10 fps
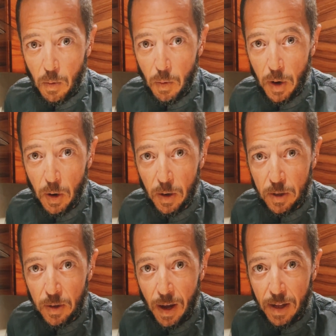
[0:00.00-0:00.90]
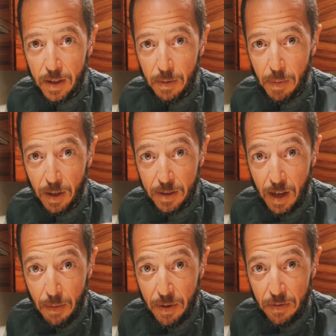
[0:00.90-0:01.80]
We're going to add the
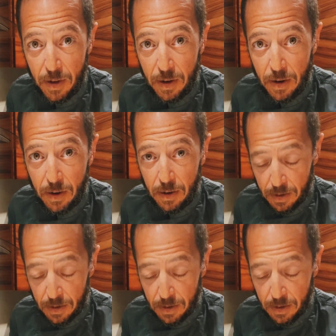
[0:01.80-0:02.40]
balsamic vinegar.